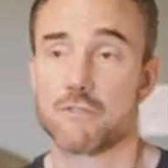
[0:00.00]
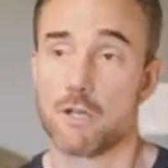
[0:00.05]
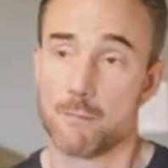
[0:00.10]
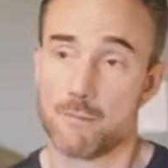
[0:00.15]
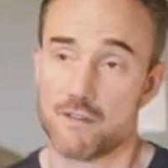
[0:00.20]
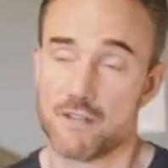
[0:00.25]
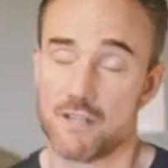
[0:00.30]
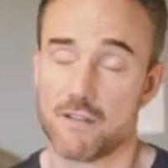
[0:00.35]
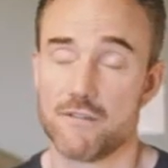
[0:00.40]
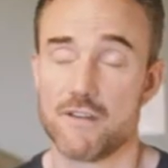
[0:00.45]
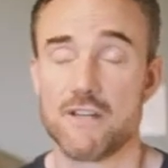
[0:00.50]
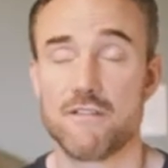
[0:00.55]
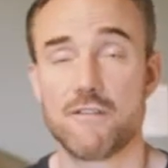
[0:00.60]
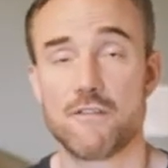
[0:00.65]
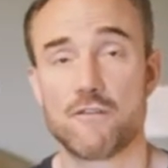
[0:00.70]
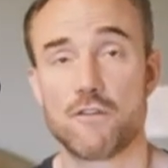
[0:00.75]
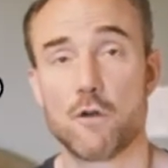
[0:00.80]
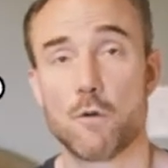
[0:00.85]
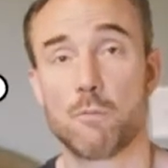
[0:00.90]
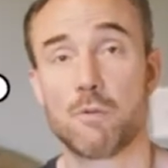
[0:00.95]
to think of it, even
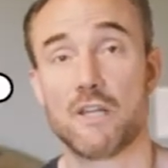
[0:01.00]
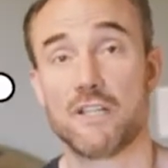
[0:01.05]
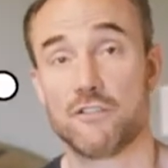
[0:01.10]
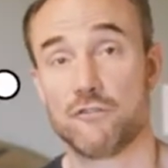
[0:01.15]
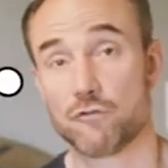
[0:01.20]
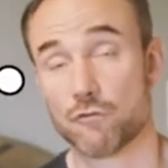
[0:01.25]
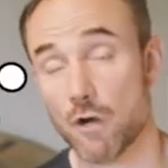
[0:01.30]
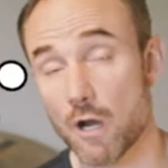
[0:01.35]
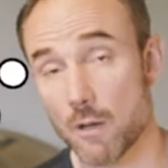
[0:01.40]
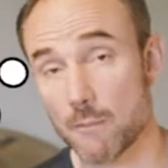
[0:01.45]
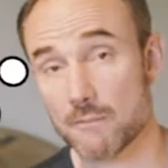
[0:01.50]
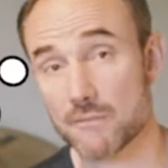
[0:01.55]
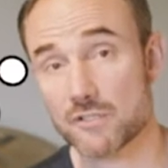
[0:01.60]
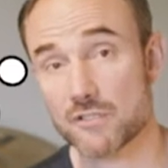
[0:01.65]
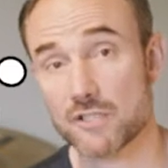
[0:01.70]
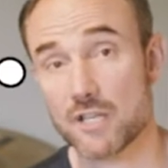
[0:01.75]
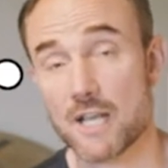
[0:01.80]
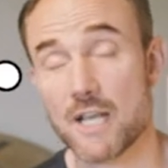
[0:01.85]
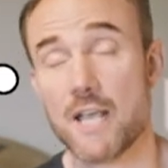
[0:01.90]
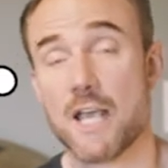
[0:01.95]
if you don't play drums,